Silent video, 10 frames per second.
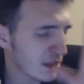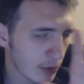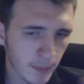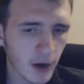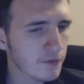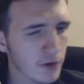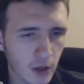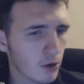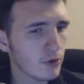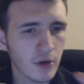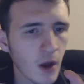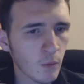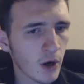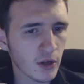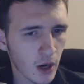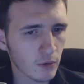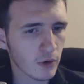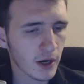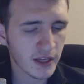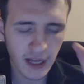They were both alone and whatnot,
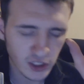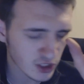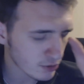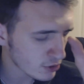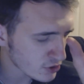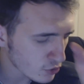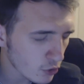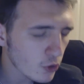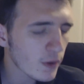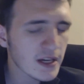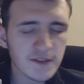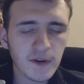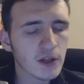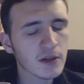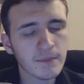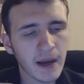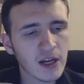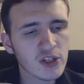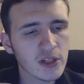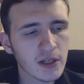right? Yachiru has always followed
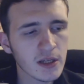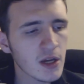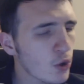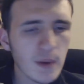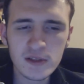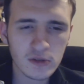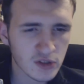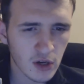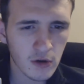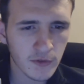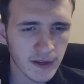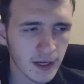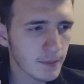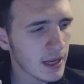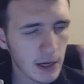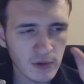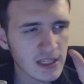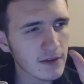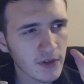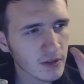Kenpachi, always looked over him. It was
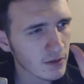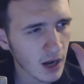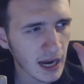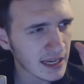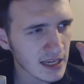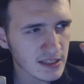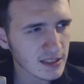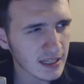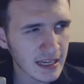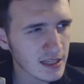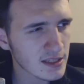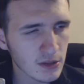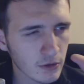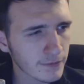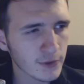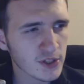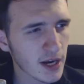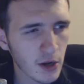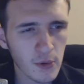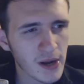even, I guess, hinted or
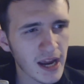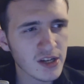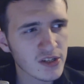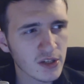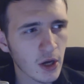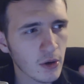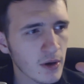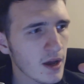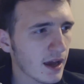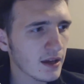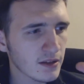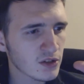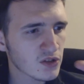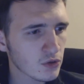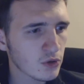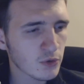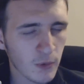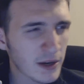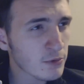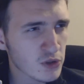foreshadowed ages ago that the sword,
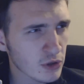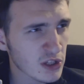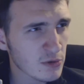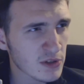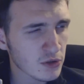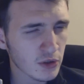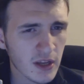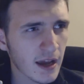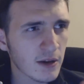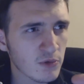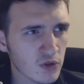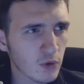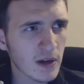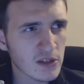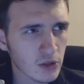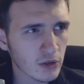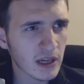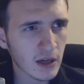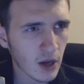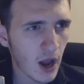when he was talking to his sword, that it was always
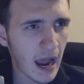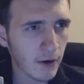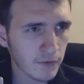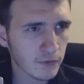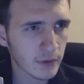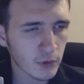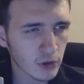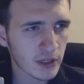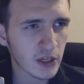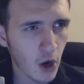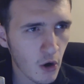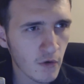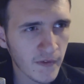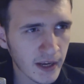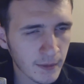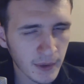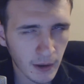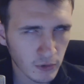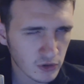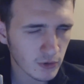looking out for him or looking over him, and
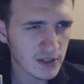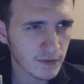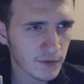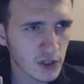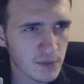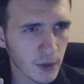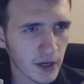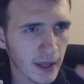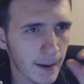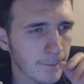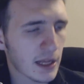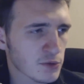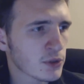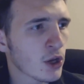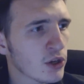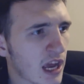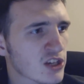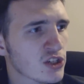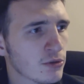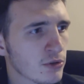I was always confused by that. And as we know,
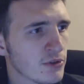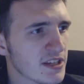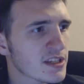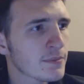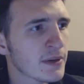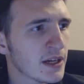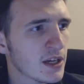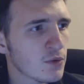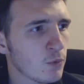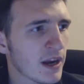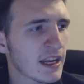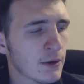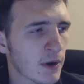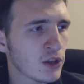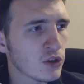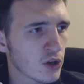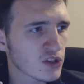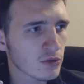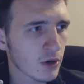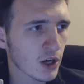Yachiru disappeared when he went
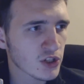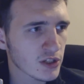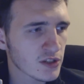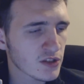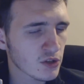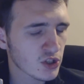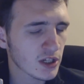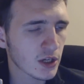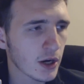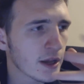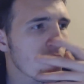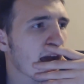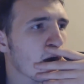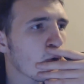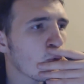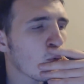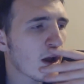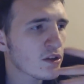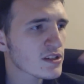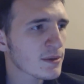Nozarashi, so Shikai. Now,
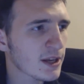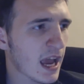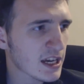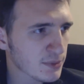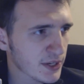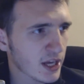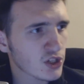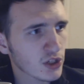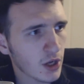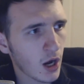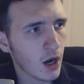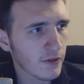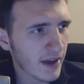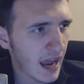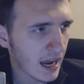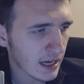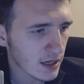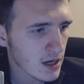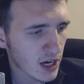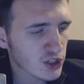where does the explanation of a
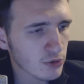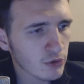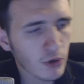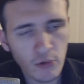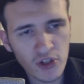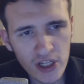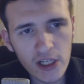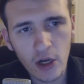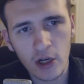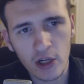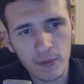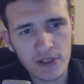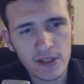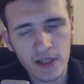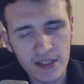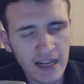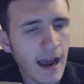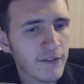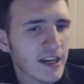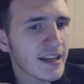Yachiru going Shikai come into this and
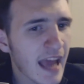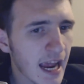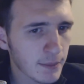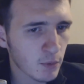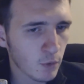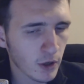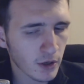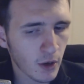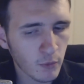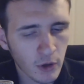having a name and whatnot?